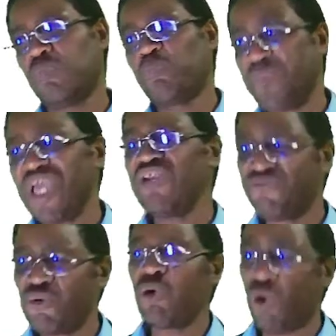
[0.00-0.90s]
paid
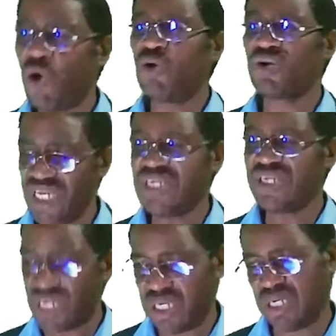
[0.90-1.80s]
for or
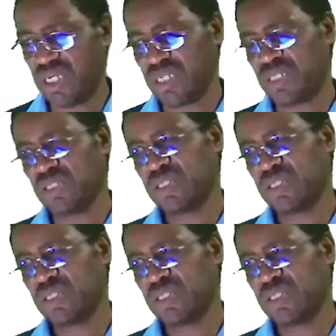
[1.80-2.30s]
incurred.